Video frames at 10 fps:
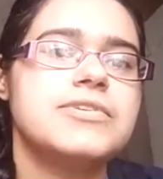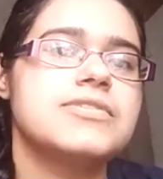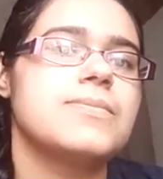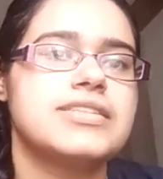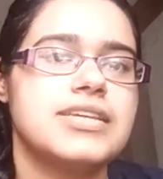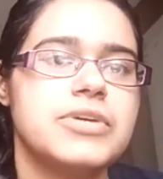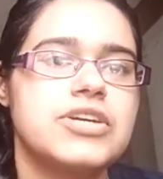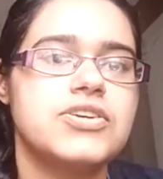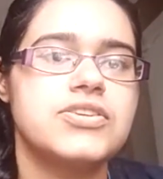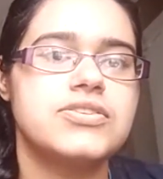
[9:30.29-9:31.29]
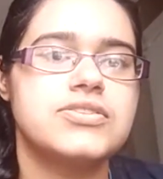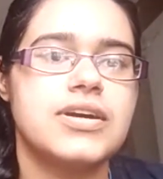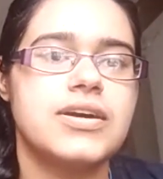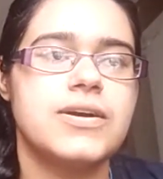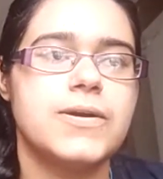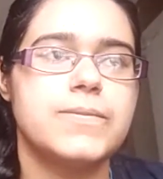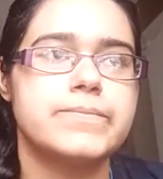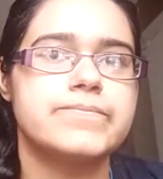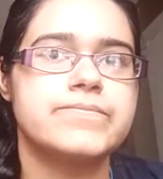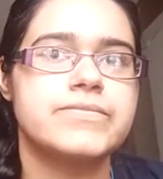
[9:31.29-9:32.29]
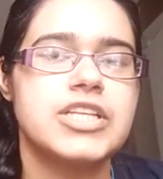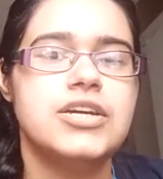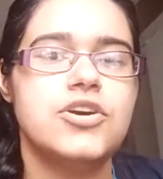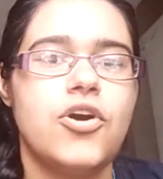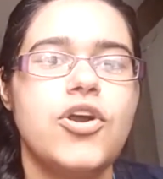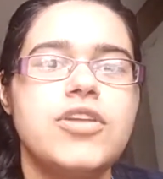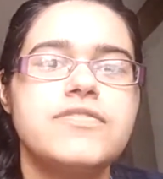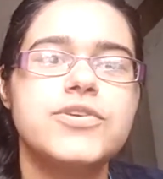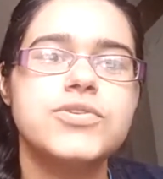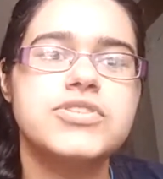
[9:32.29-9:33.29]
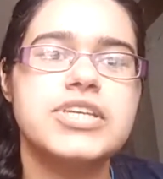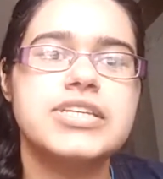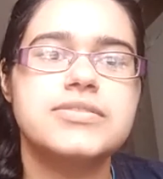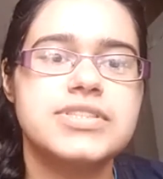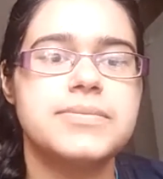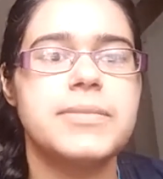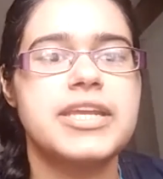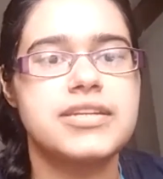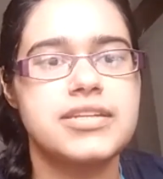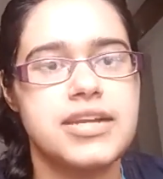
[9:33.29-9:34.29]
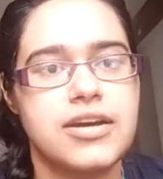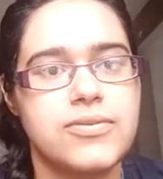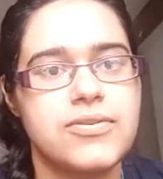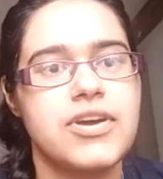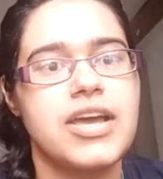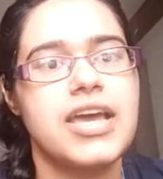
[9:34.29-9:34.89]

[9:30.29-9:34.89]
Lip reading: a blessing because all of those things were cemented now.